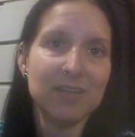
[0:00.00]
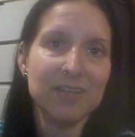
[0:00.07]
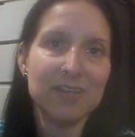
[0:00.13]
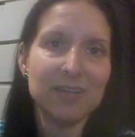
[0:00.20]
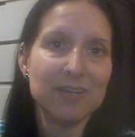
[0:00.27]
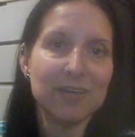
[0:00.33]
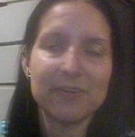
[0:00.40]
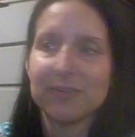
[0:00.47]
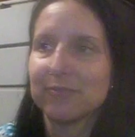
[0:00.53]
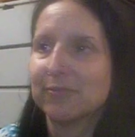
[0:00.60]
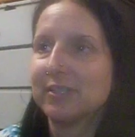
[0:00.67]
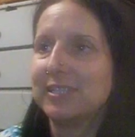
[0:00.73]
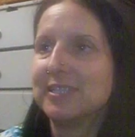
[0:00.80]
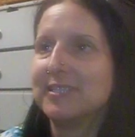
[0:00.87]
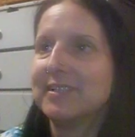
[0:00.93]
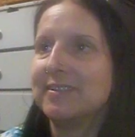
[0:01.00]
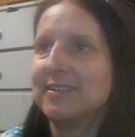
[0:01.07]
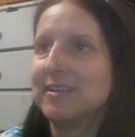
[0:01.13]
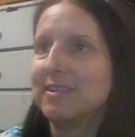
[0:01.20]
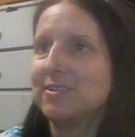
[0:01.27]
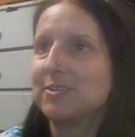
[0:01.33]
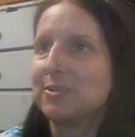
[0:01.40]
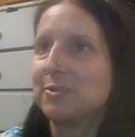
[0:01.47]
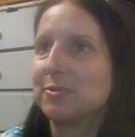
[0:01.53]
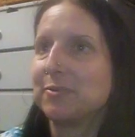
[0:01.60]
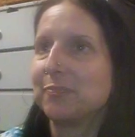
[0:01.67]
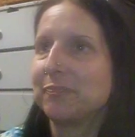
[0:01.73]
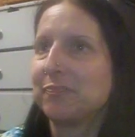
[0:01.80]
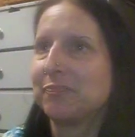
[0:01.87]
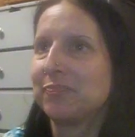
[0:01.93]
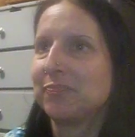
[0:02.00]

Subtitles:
You know, I don't really see the need to.